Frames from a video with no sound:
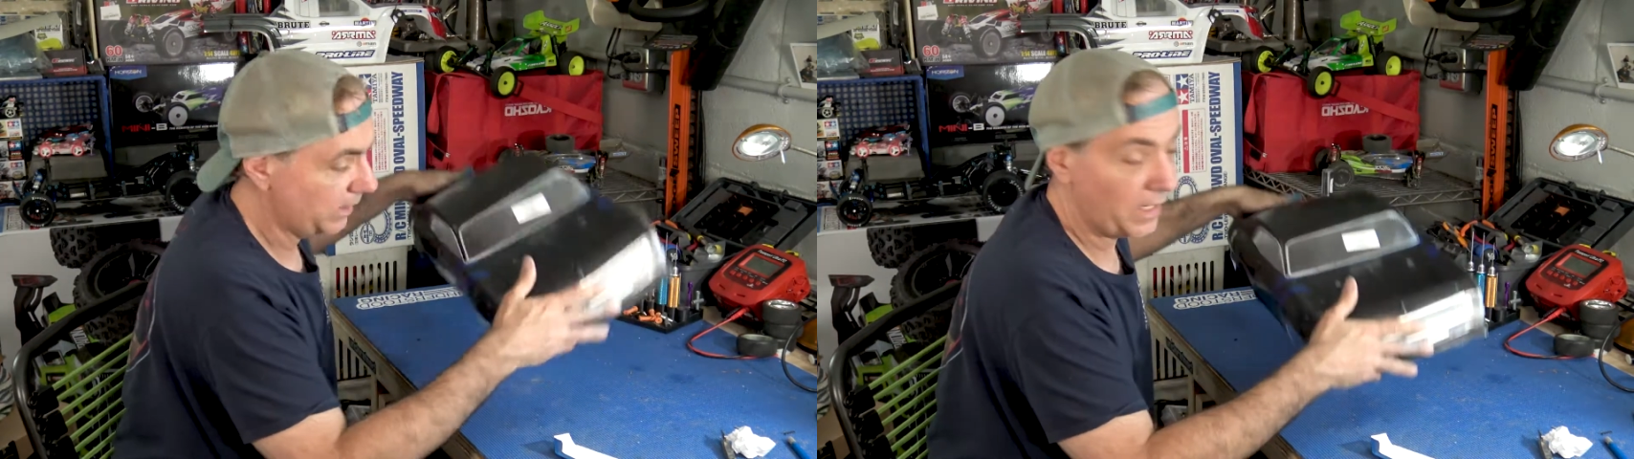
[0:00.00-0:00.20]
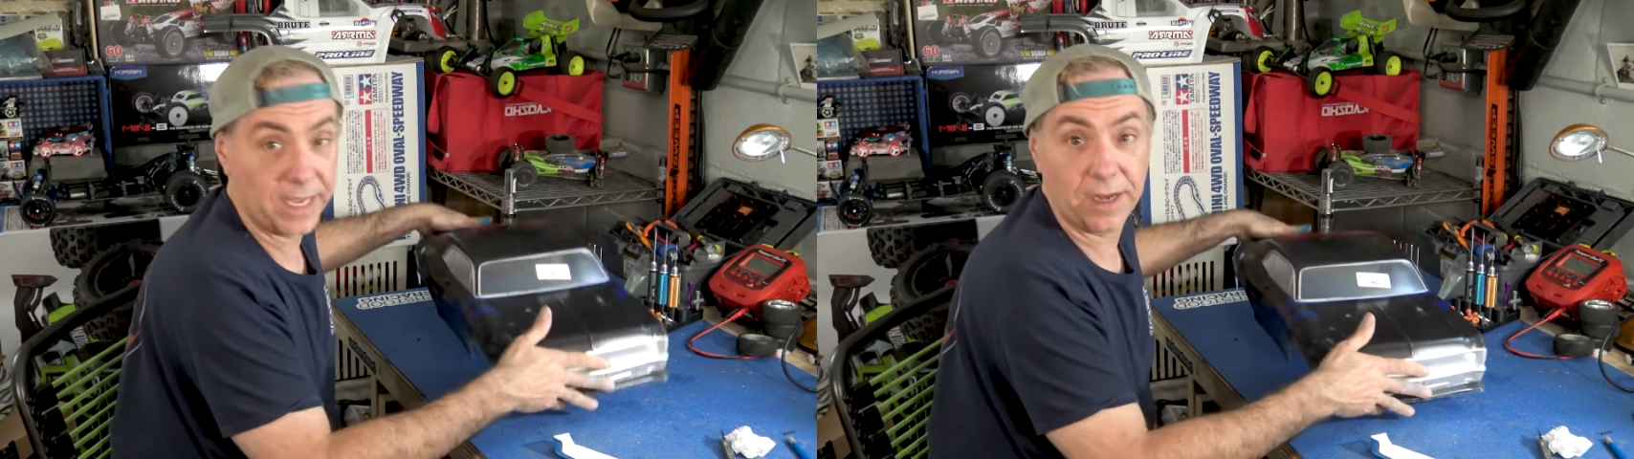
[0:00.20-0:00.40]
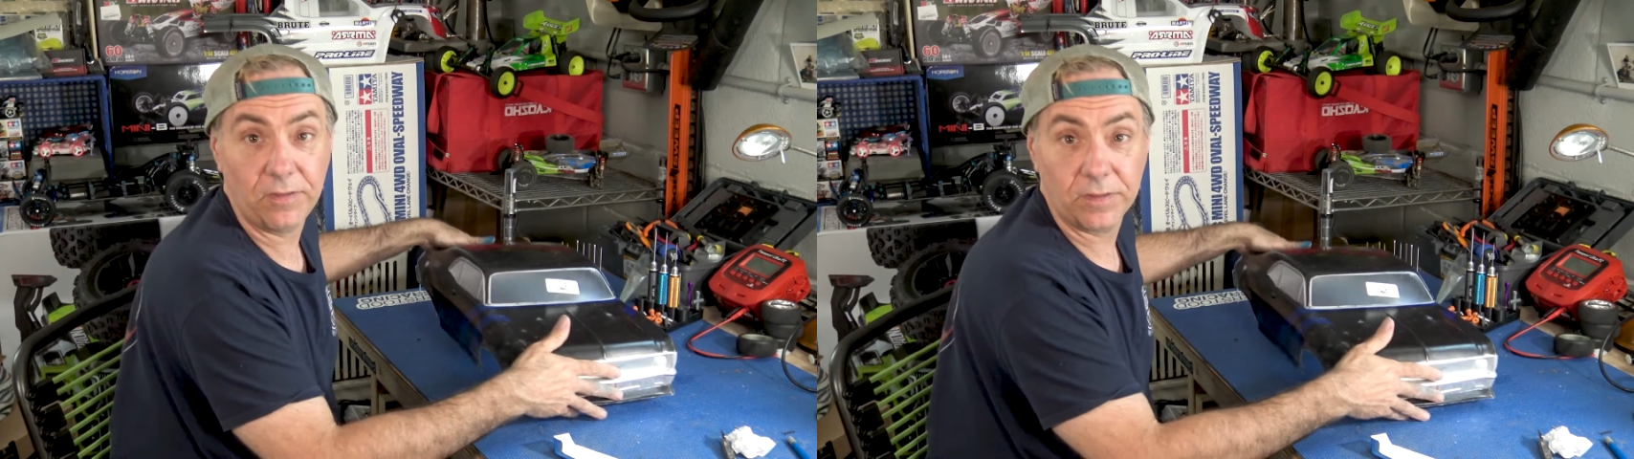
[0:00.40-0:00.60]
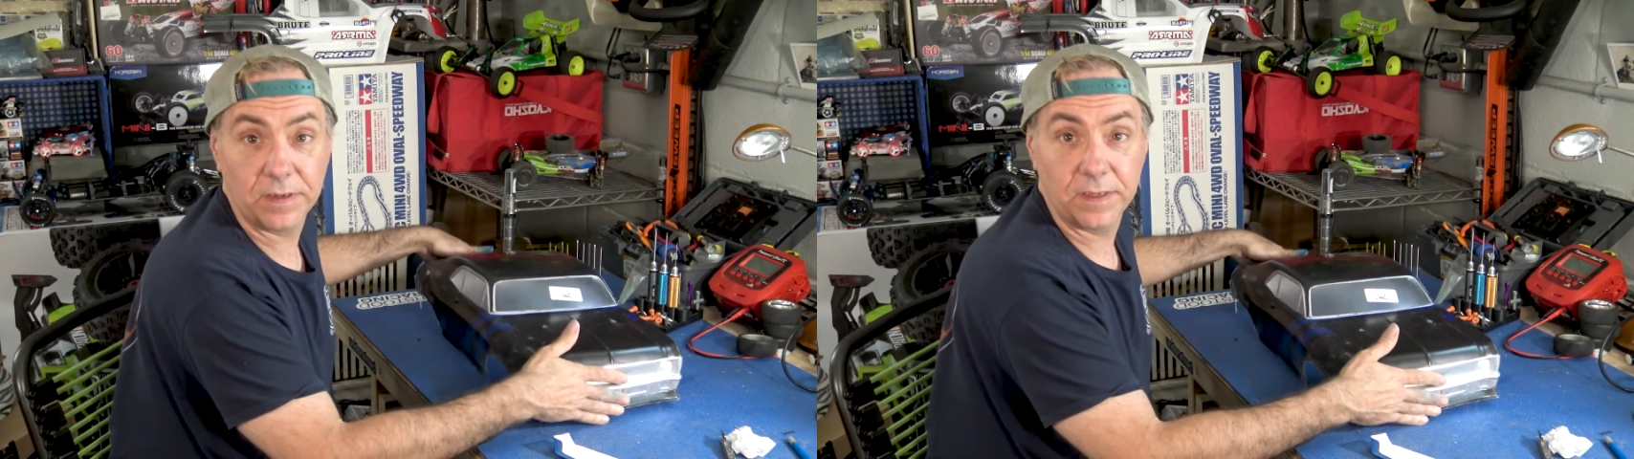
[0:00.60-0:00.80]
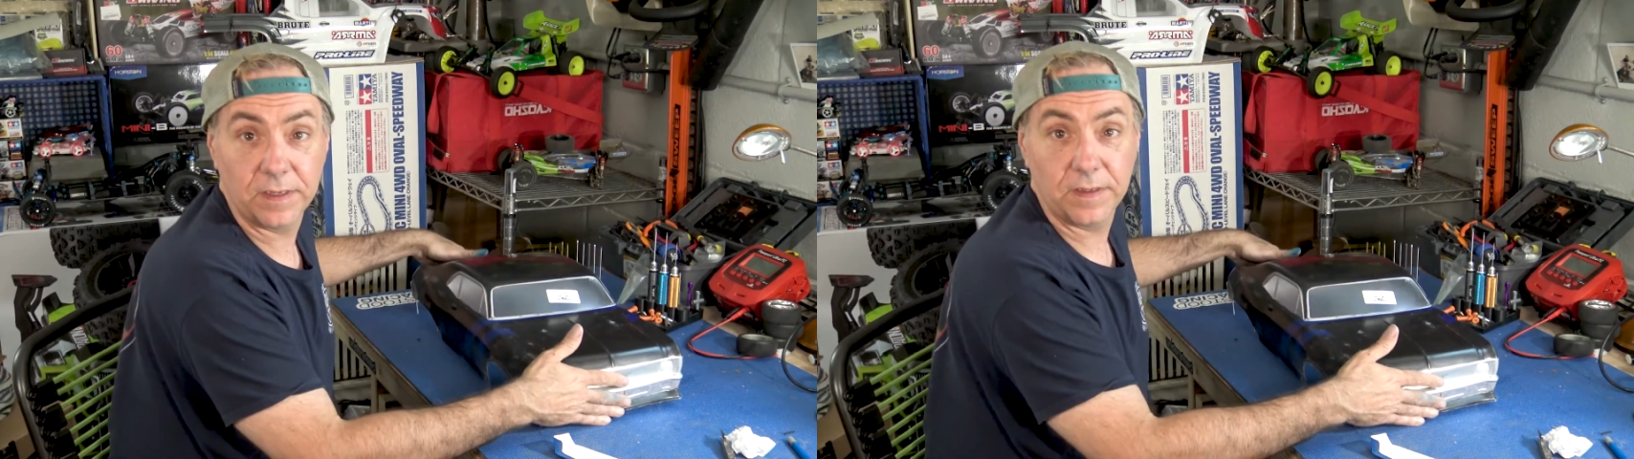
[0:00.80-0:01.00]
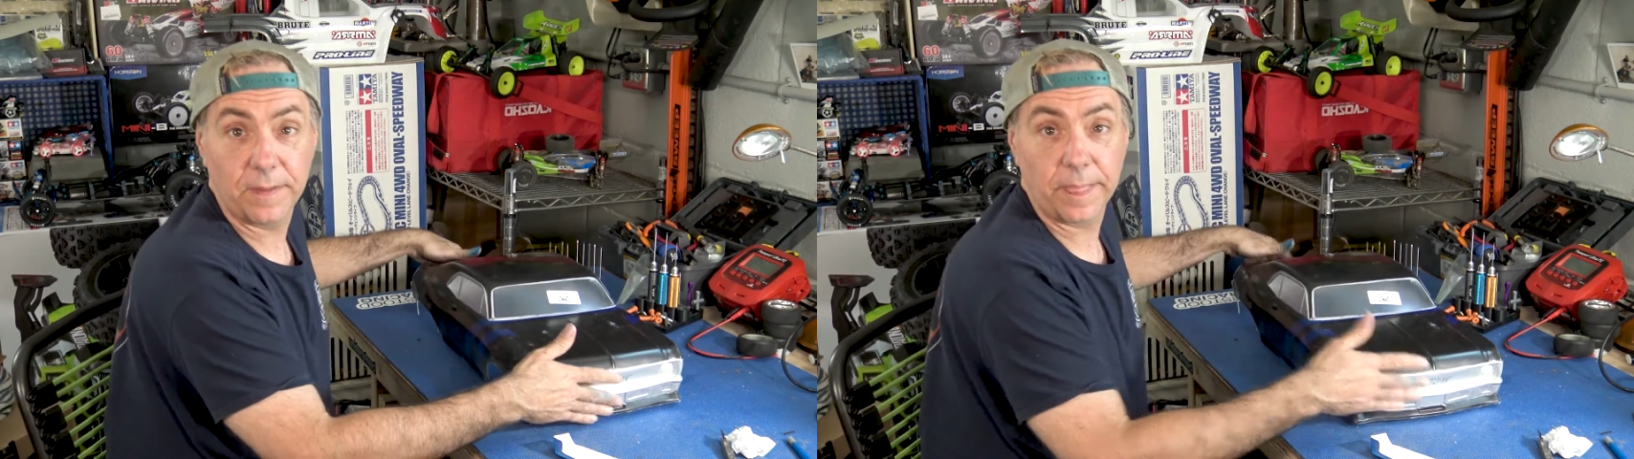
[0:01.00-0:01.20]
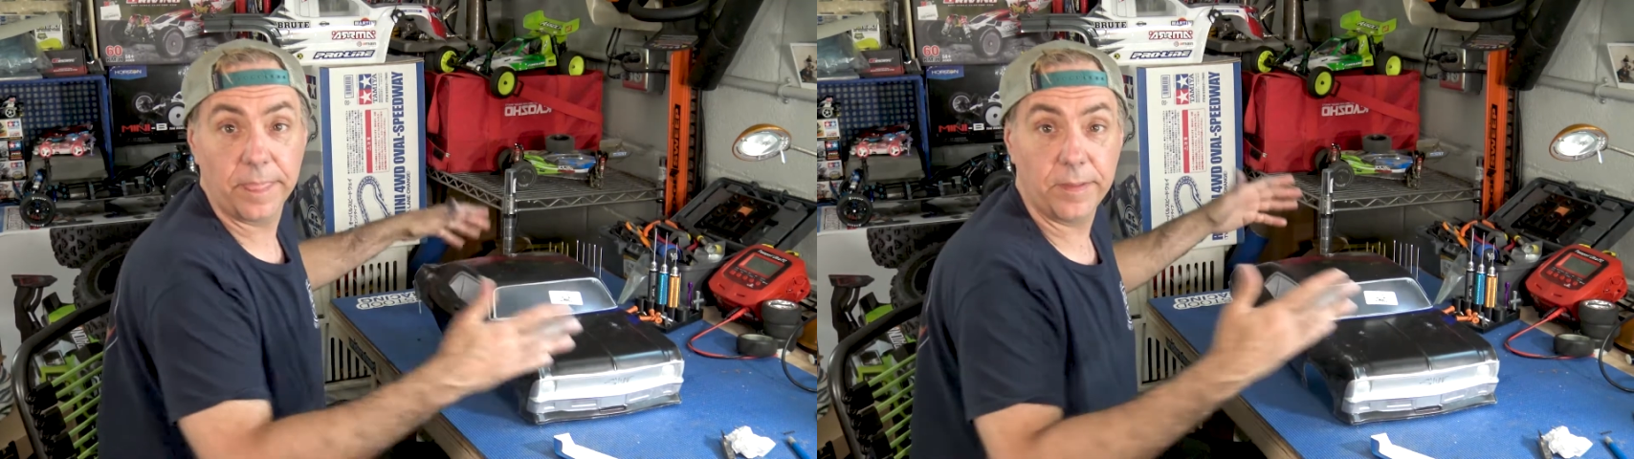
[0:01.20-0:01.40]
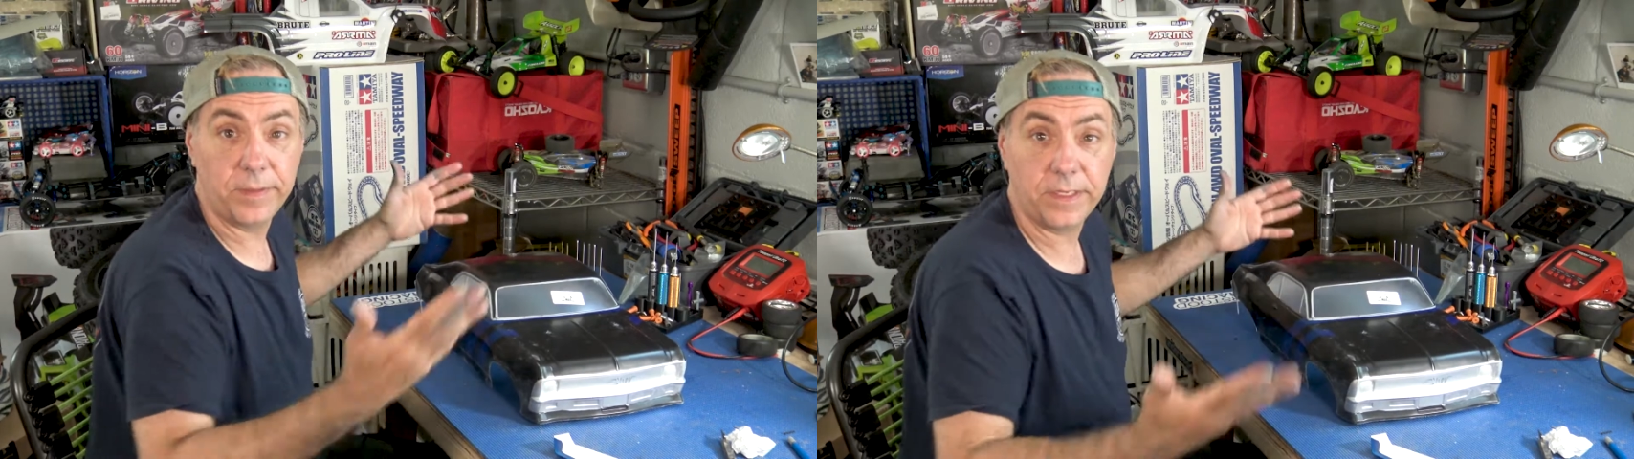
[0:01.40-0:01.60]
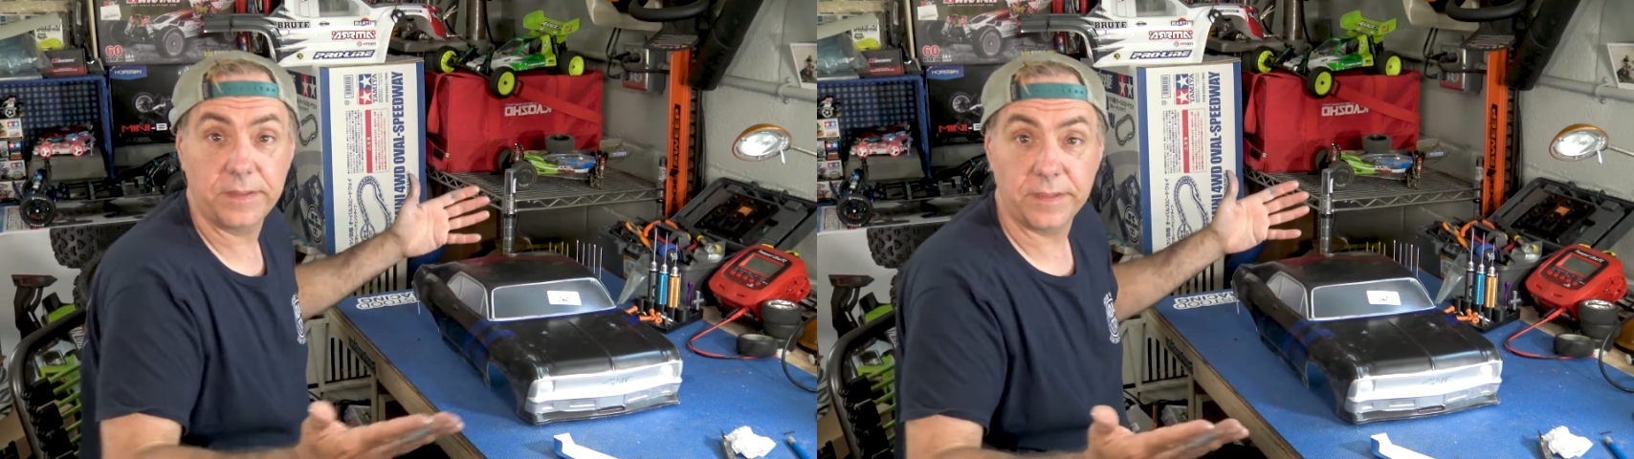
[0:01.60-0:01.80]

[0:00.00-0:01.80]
Now, the big